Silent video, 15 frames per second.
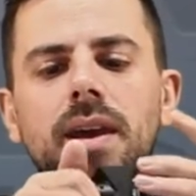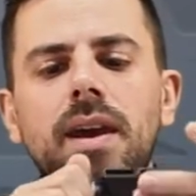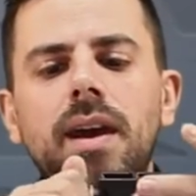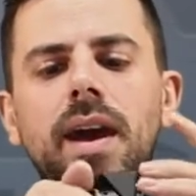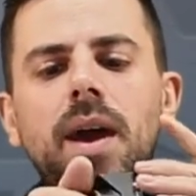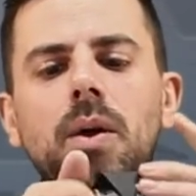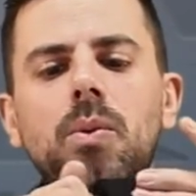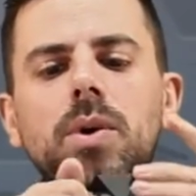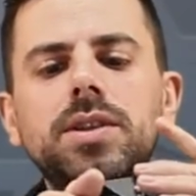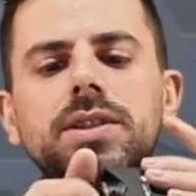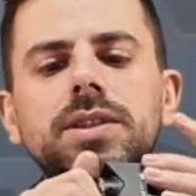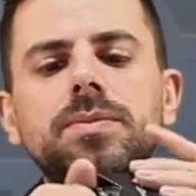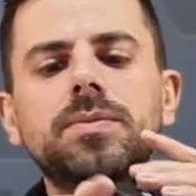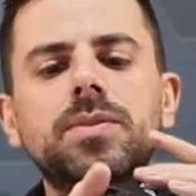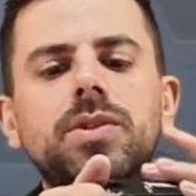And
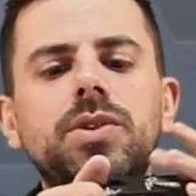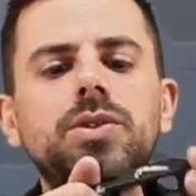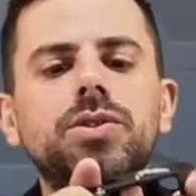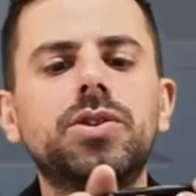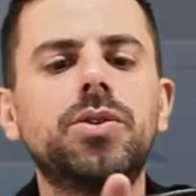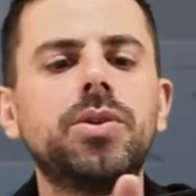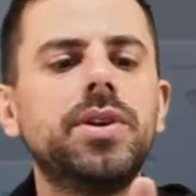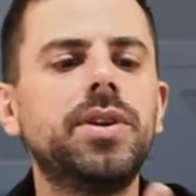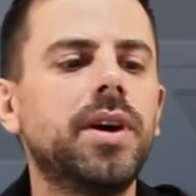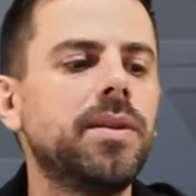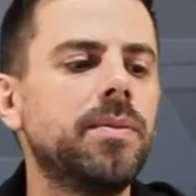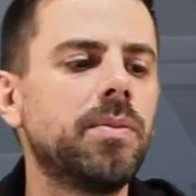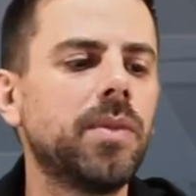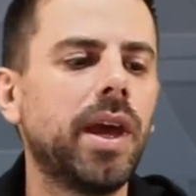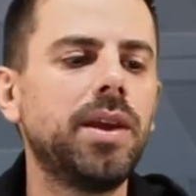once you screw it
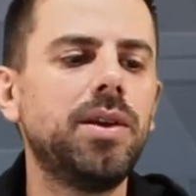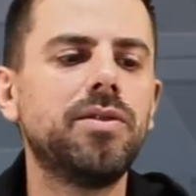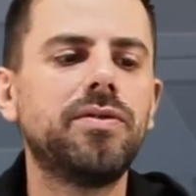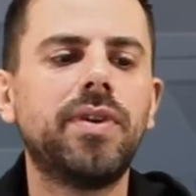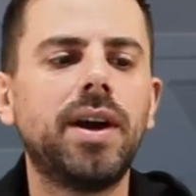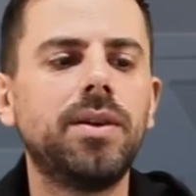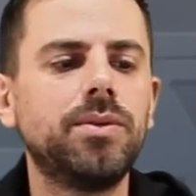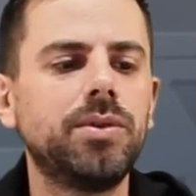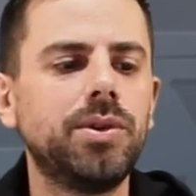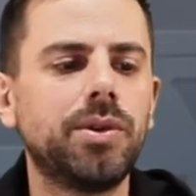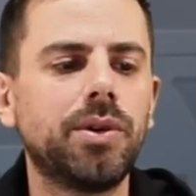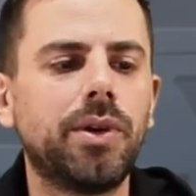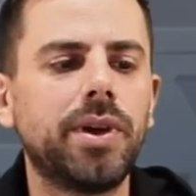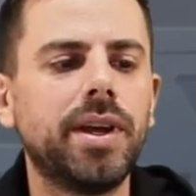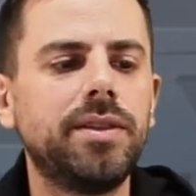on and you find
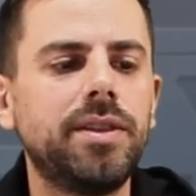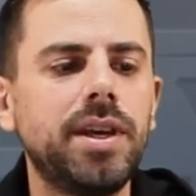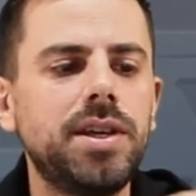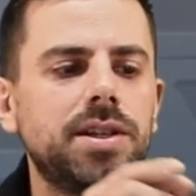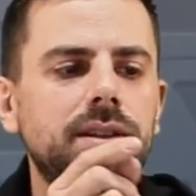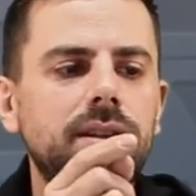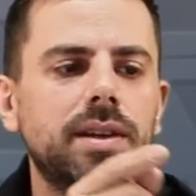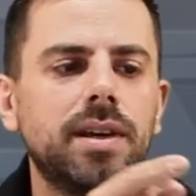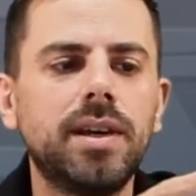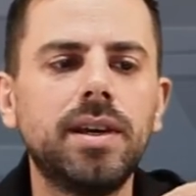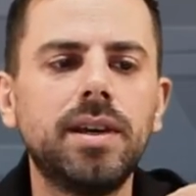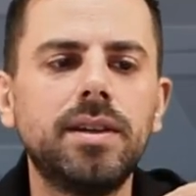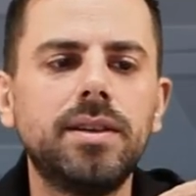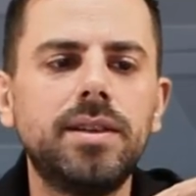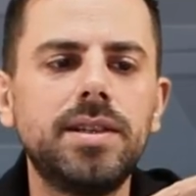your orientation,
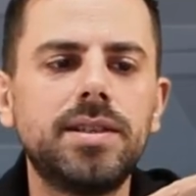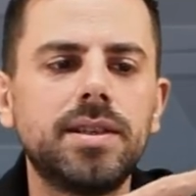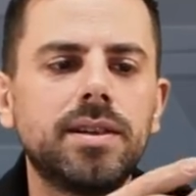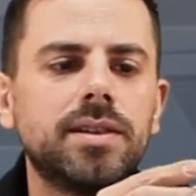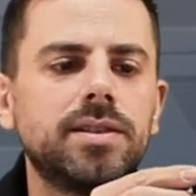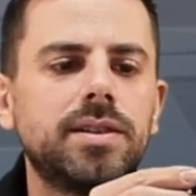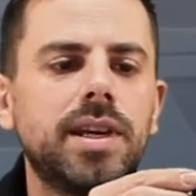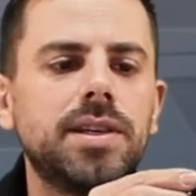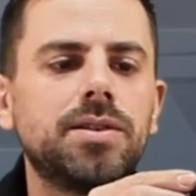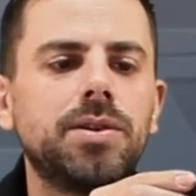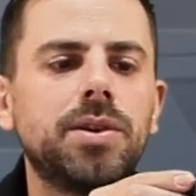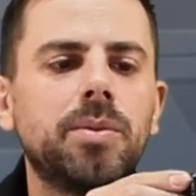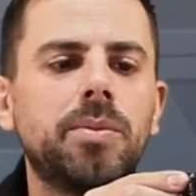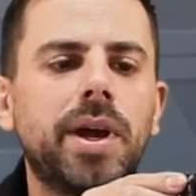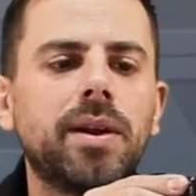this stays on
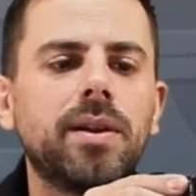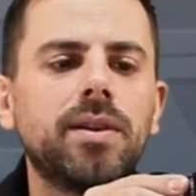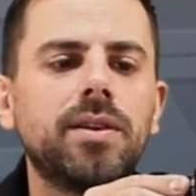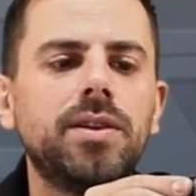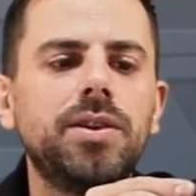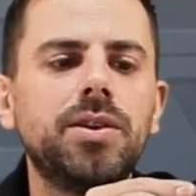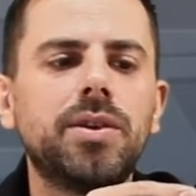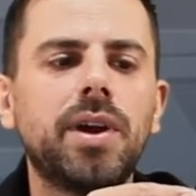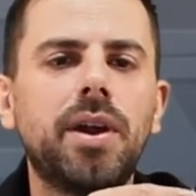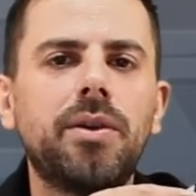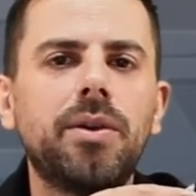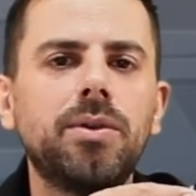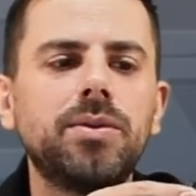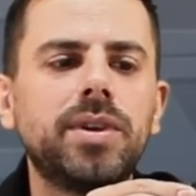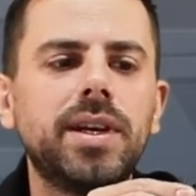your barrel. You can
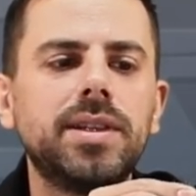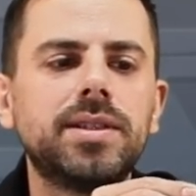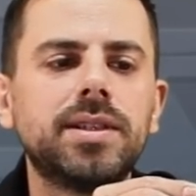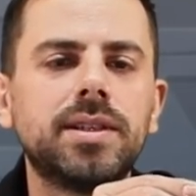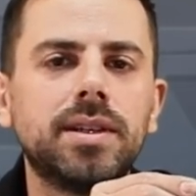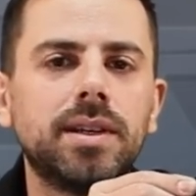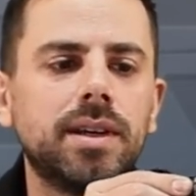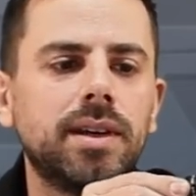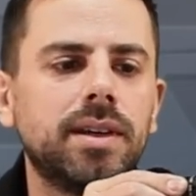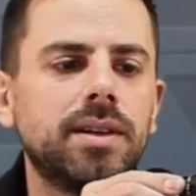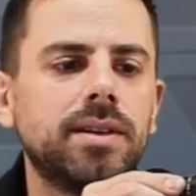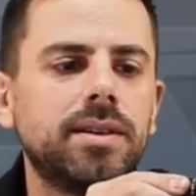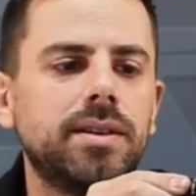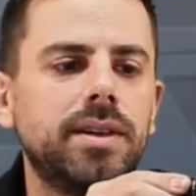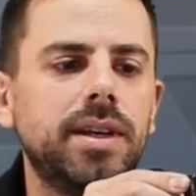rotate
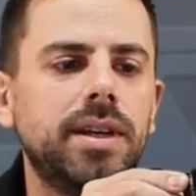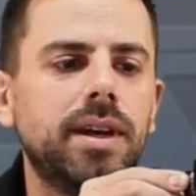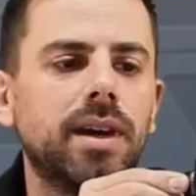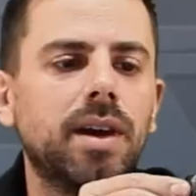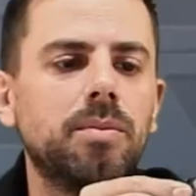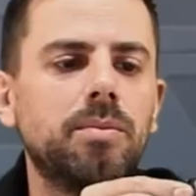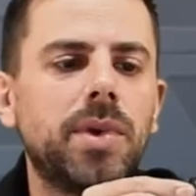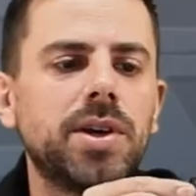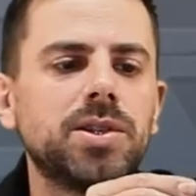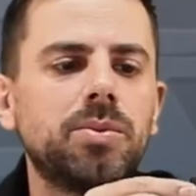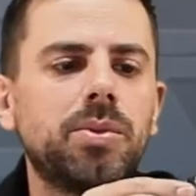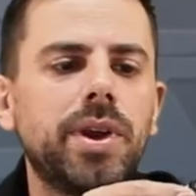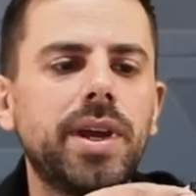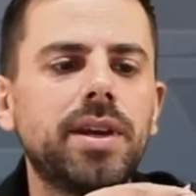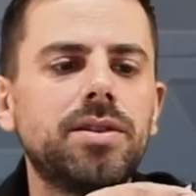the muzzle
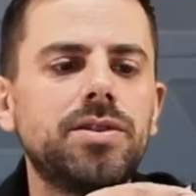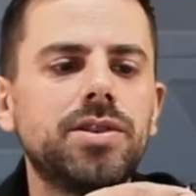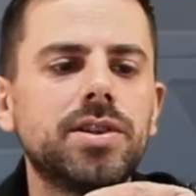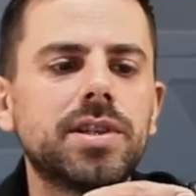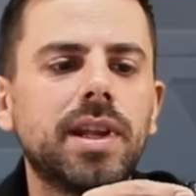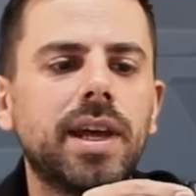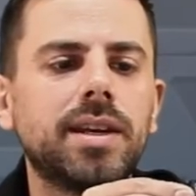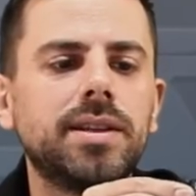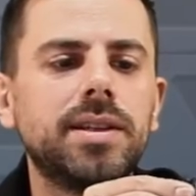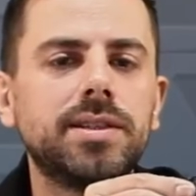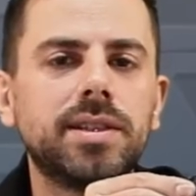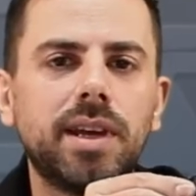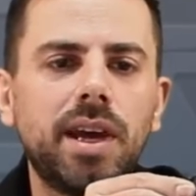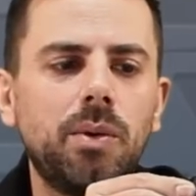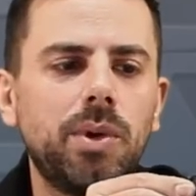brake just like
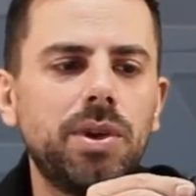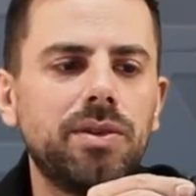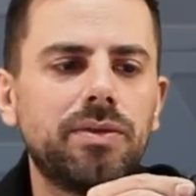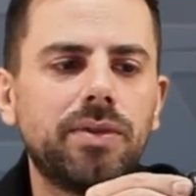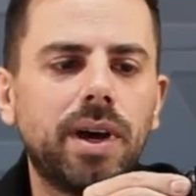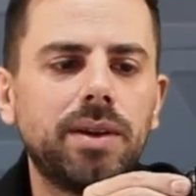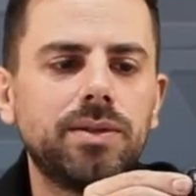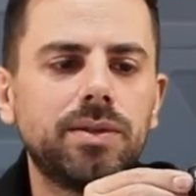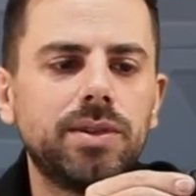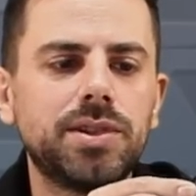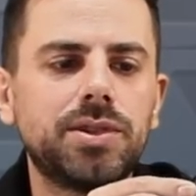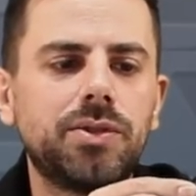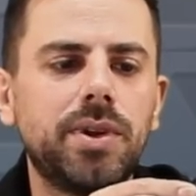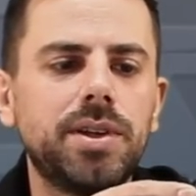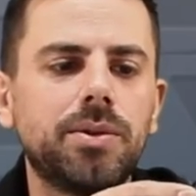this, and when you find the
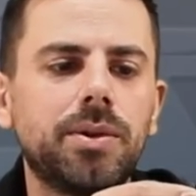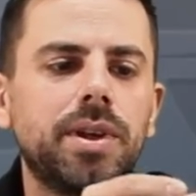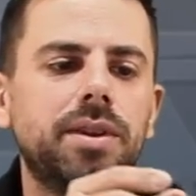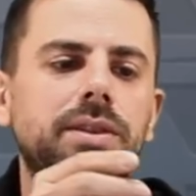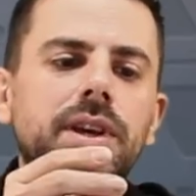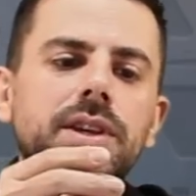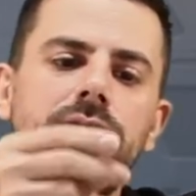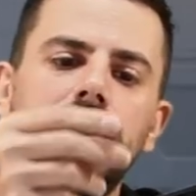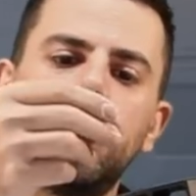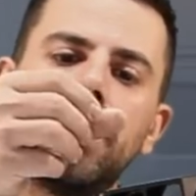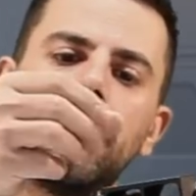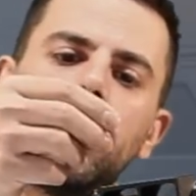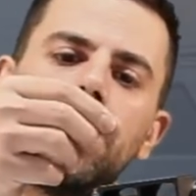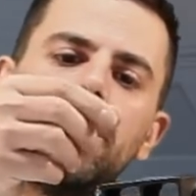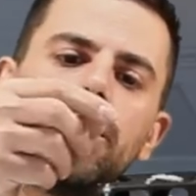straight
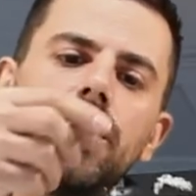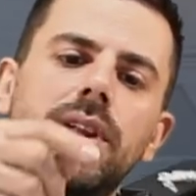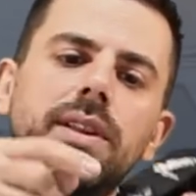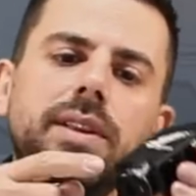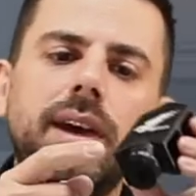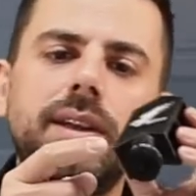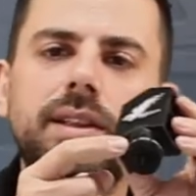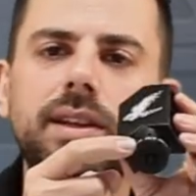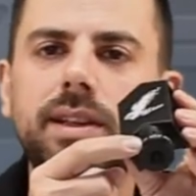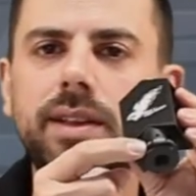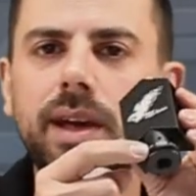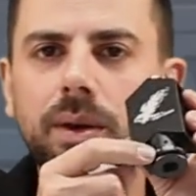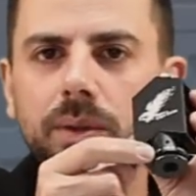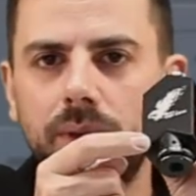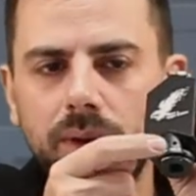orientation, you can tighten it
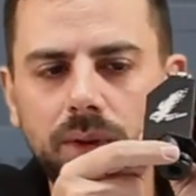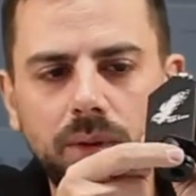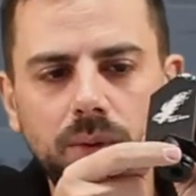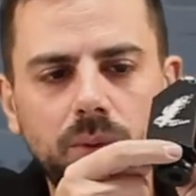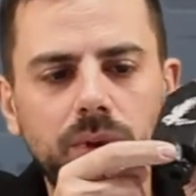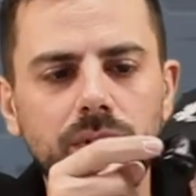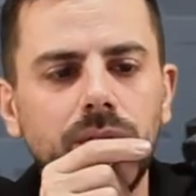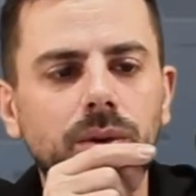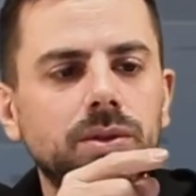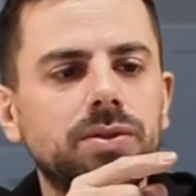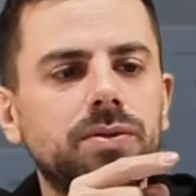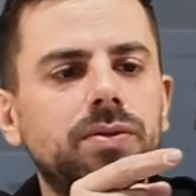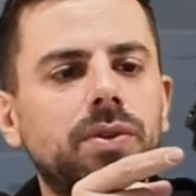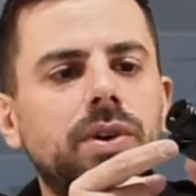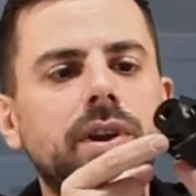down with those
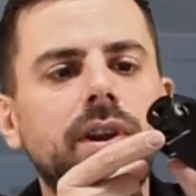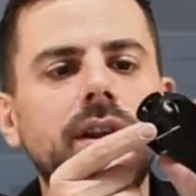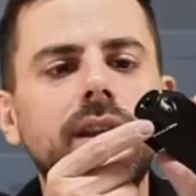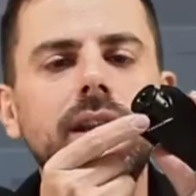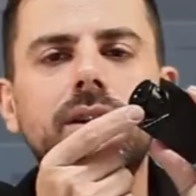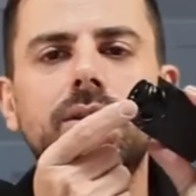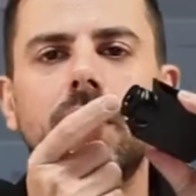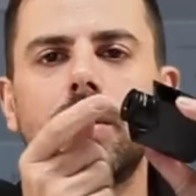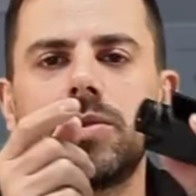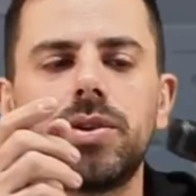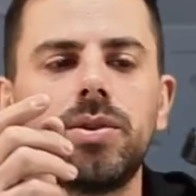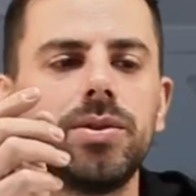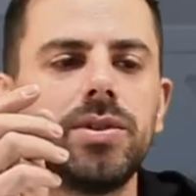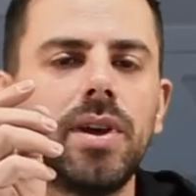4 little grub screws,